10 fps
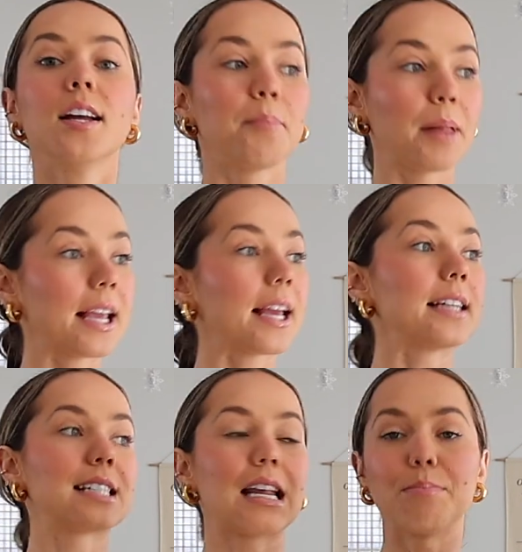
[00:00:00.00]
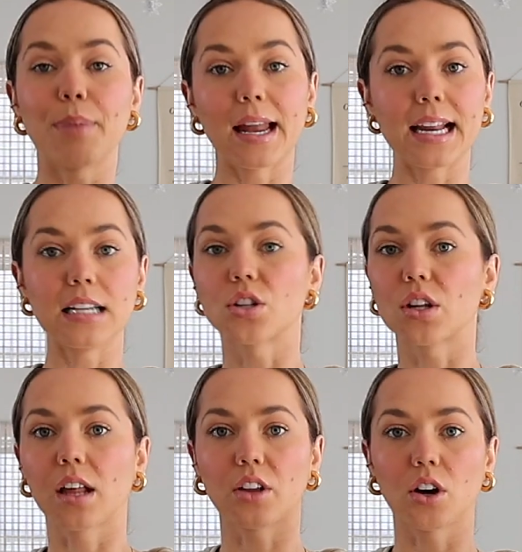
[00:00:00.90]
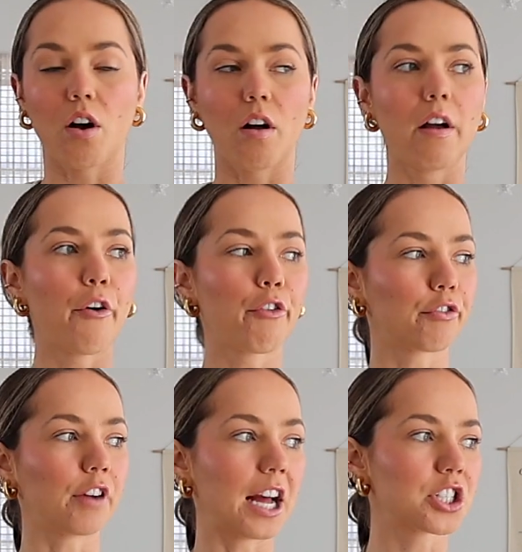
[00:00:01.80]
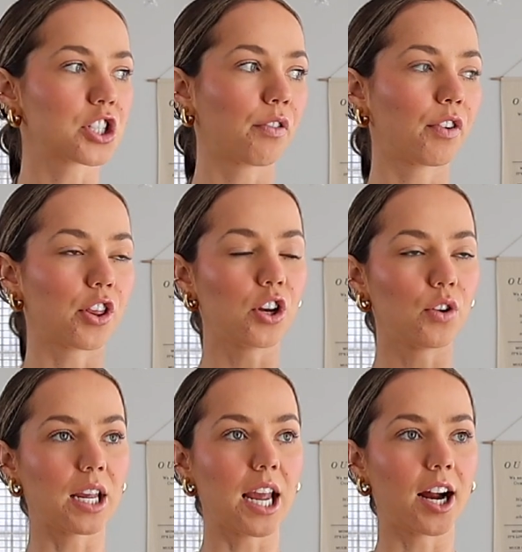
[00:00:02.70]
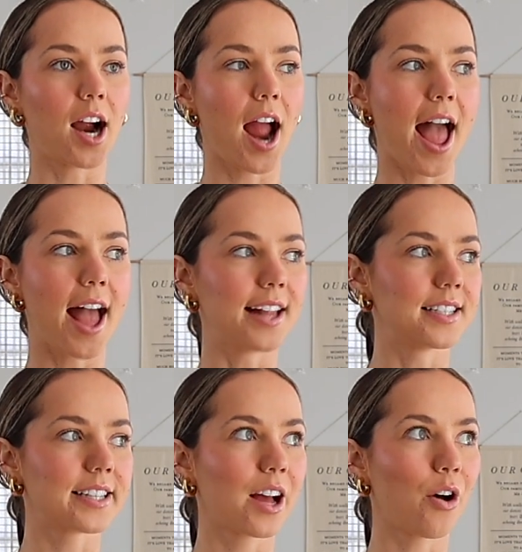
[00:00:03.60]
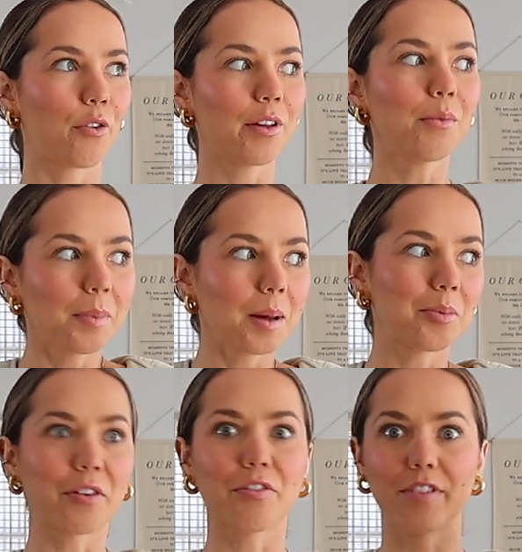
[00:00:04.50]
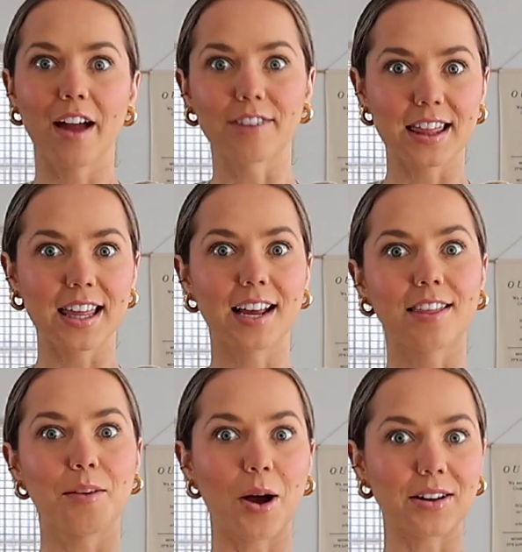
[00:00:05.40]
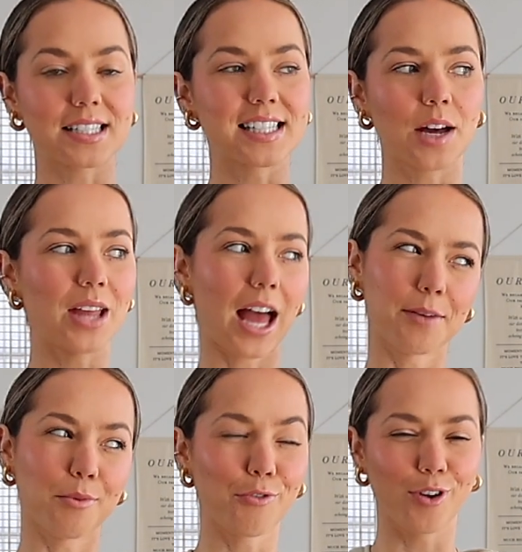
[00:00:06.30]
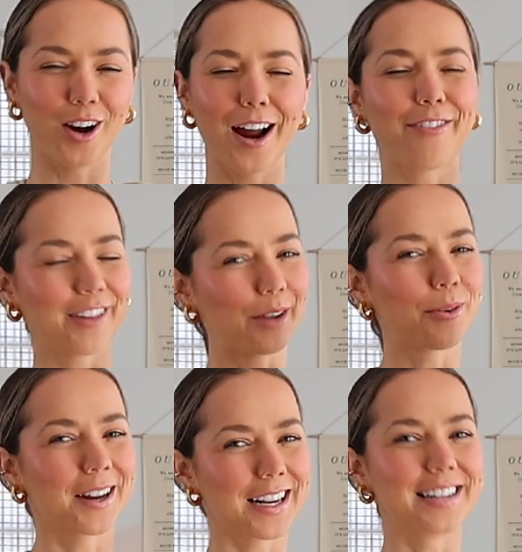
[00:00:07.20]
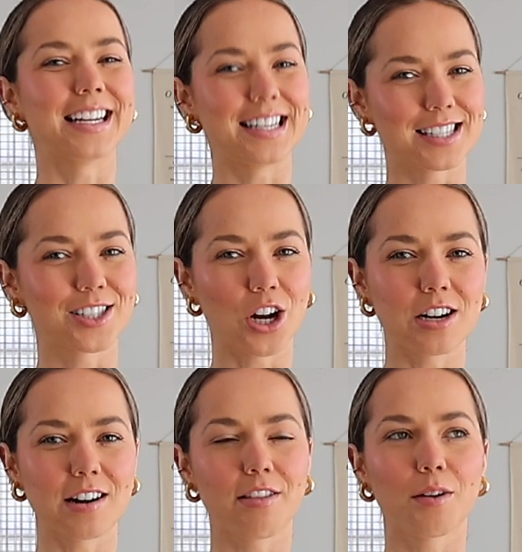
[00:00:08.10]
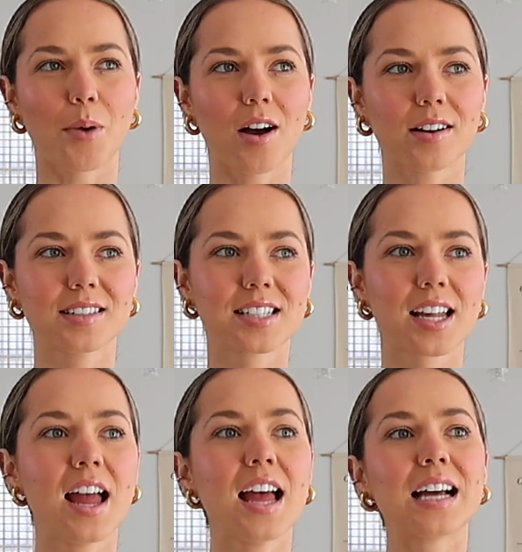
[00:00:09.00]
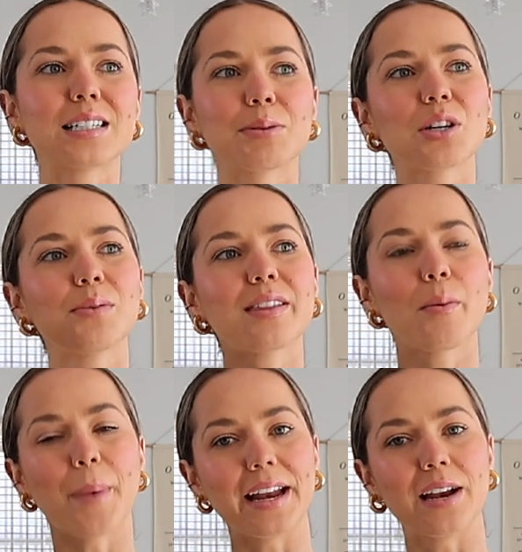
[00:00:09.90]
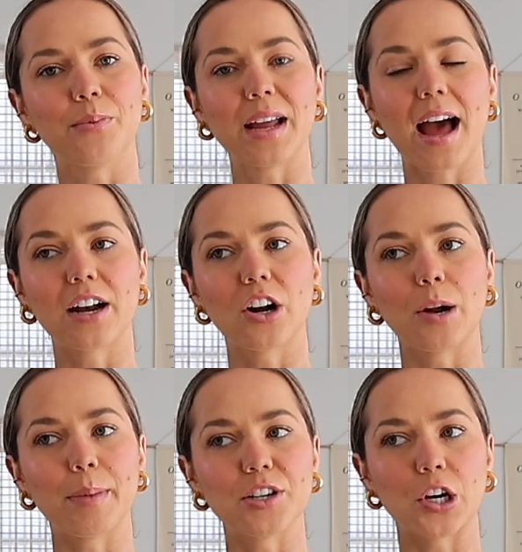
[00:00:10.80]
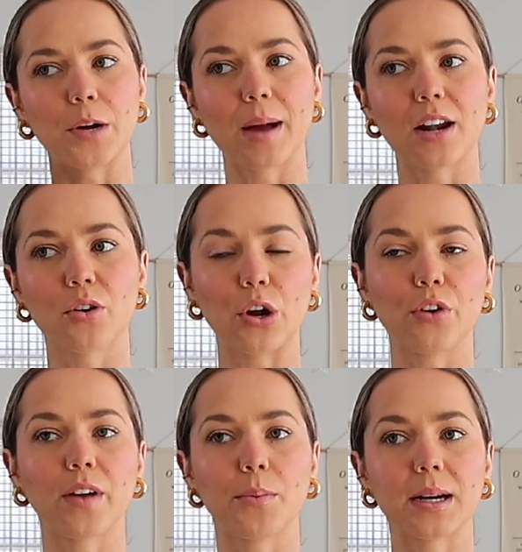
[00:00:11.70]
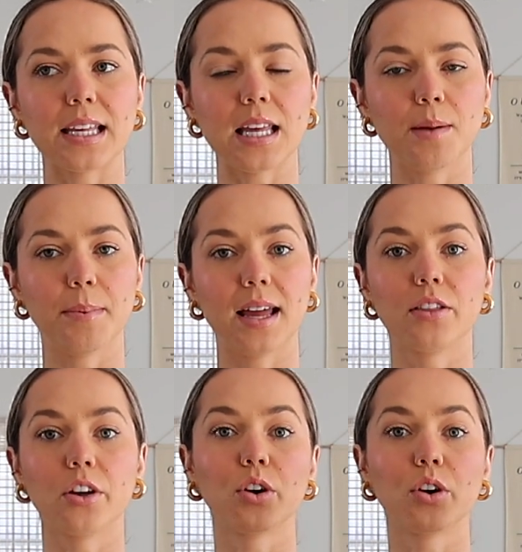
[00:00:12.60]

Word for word: blankets and bedding so that they're all fresh for the new year, and hopefully we'll be able to fit everything in the boxes that we had before. I feel like we're gonna need to start another box, especially with the bedding we had in our bedroom. I don't know if I want to keep it in the